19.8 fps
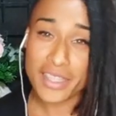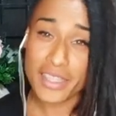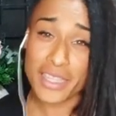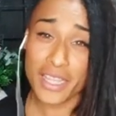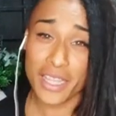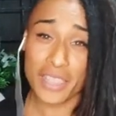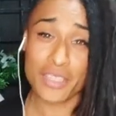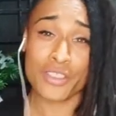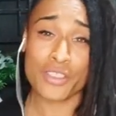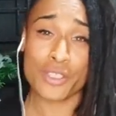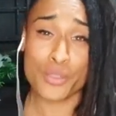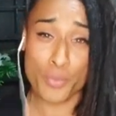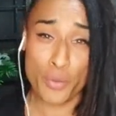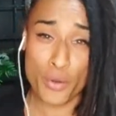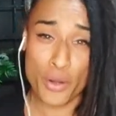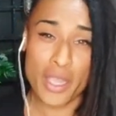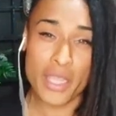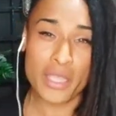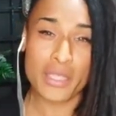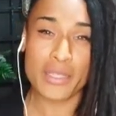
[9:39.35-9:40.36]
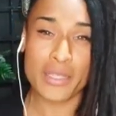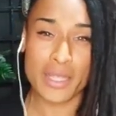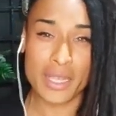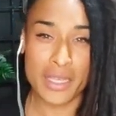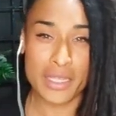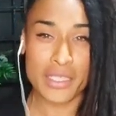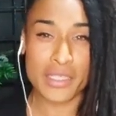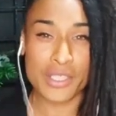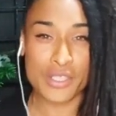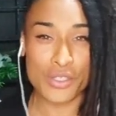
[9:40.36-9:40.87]
like the spray that
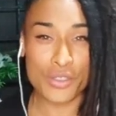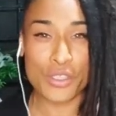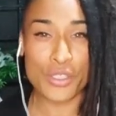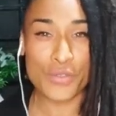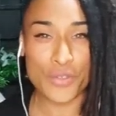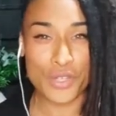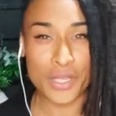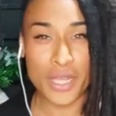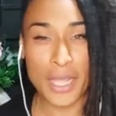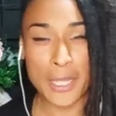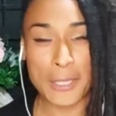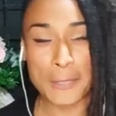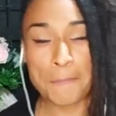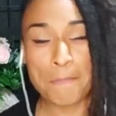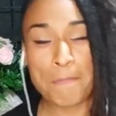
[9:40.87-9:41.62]
is used for that.